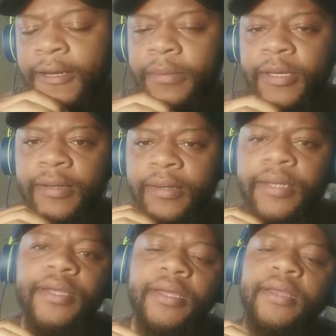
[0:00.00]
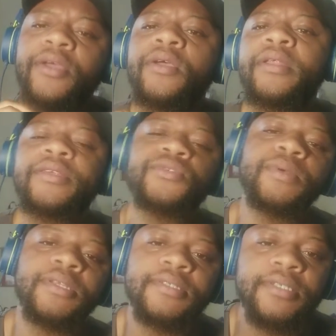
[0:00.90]
I mean, early
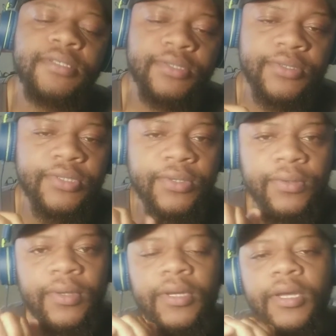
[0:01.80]
20s or so.